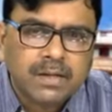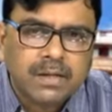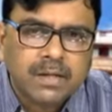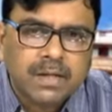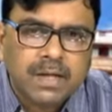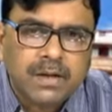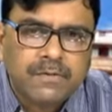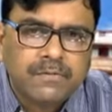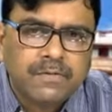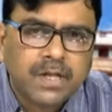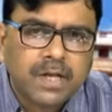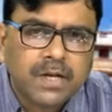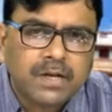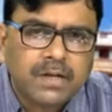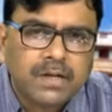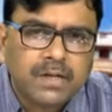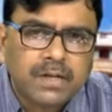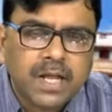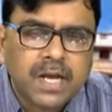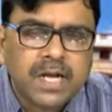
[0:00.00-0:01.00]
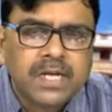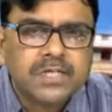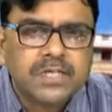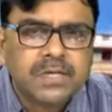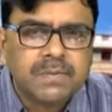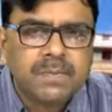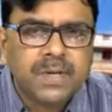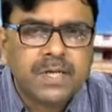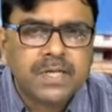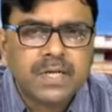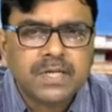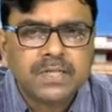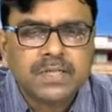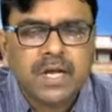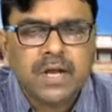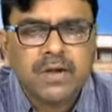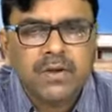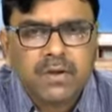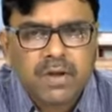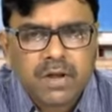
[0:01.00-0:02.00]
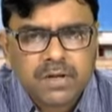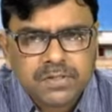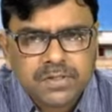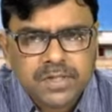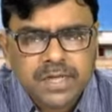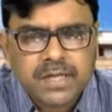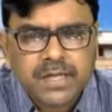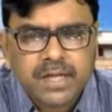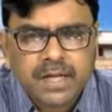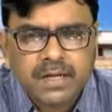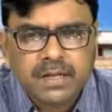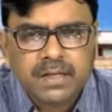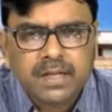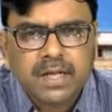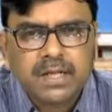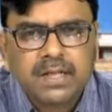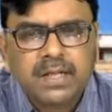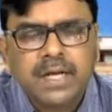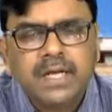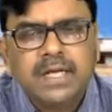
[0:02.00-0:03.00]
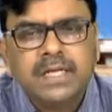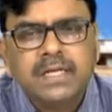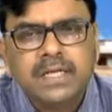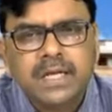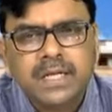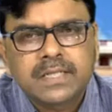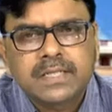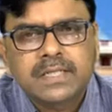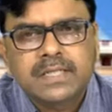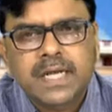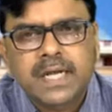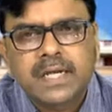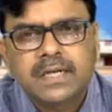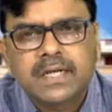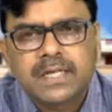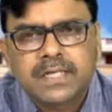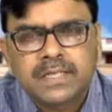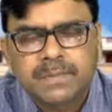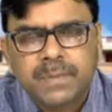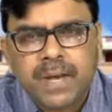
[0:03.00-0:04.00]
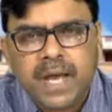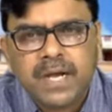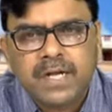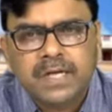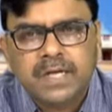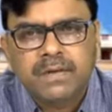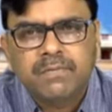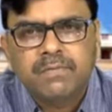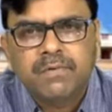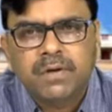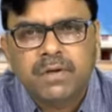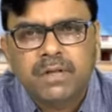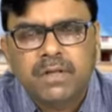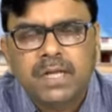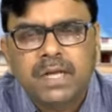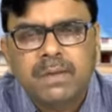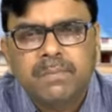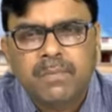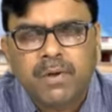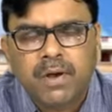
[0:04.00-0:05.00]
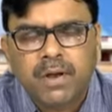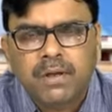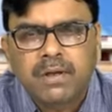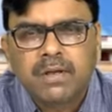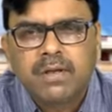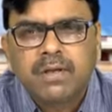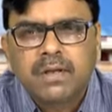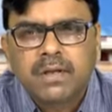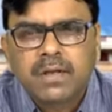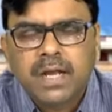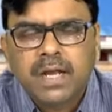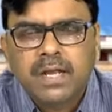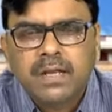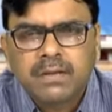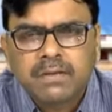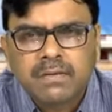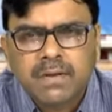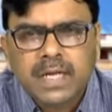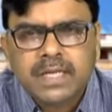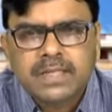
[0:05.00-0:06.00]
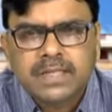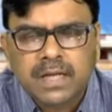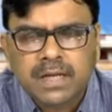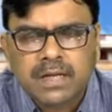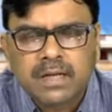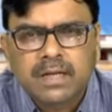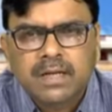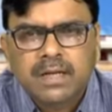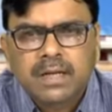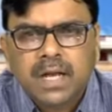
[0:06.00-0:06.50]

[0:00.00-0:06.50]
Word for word: uh, if the collective measures are not taken, then the interstate disparity would keep on increasing,